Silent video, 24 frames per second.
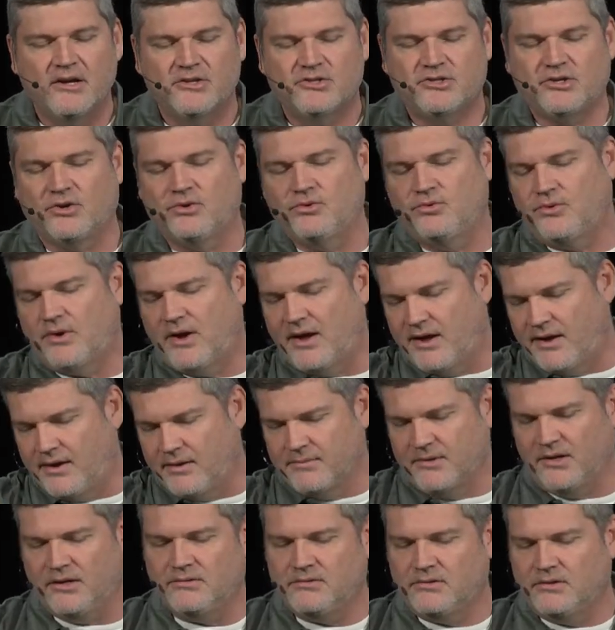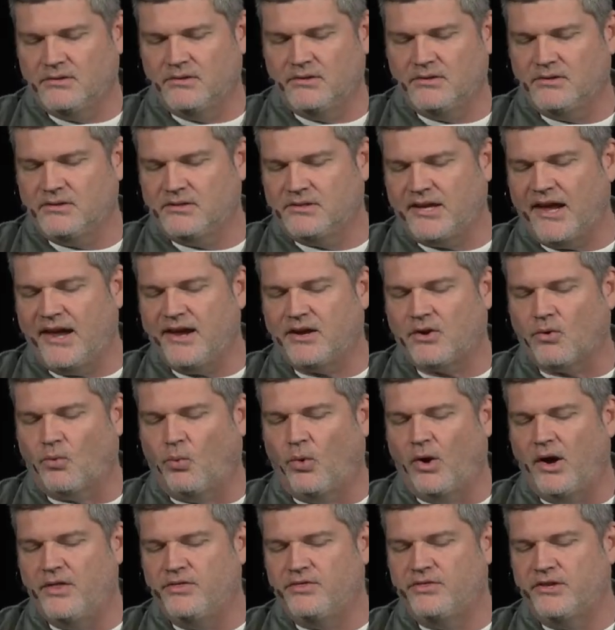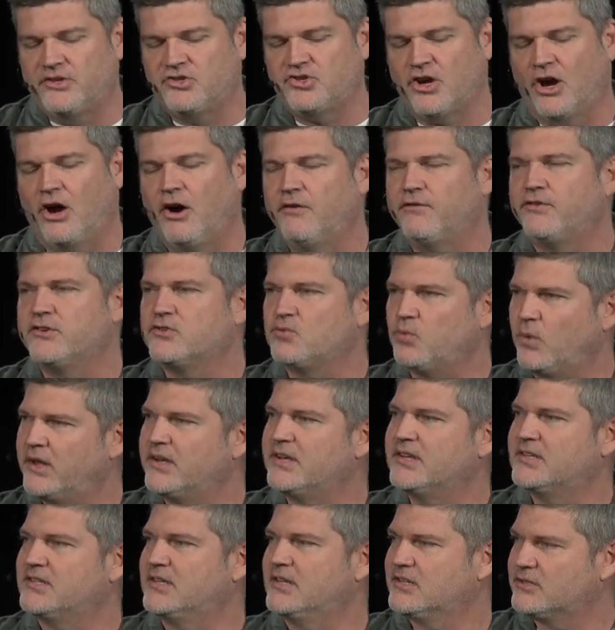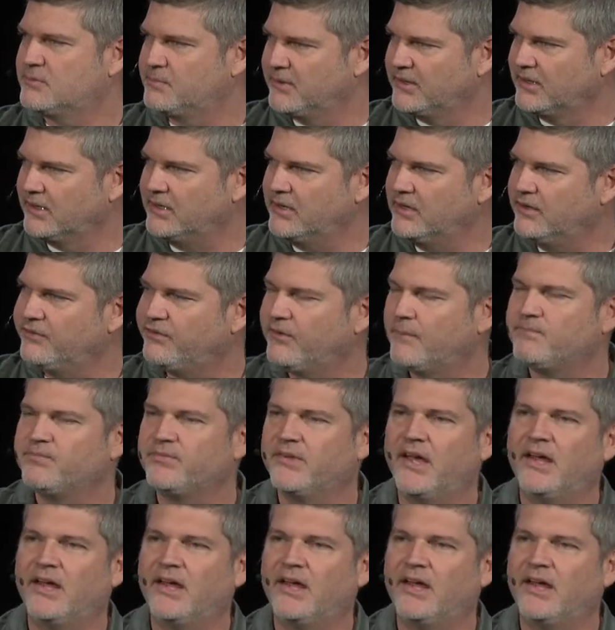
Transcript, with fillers: So I'm going to take what the Jehovah's Witnesses believe,